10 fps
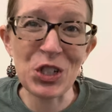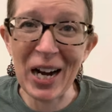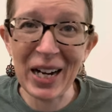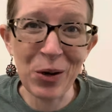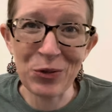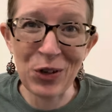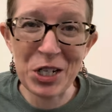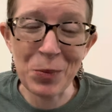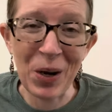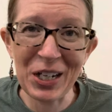check out
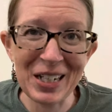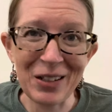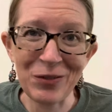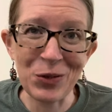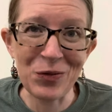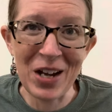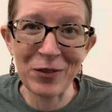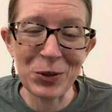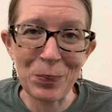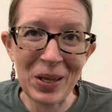Fresh Market if you've
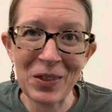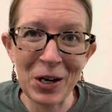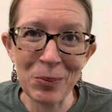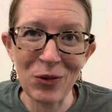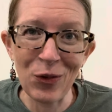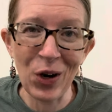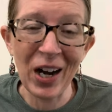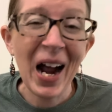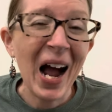never been there before.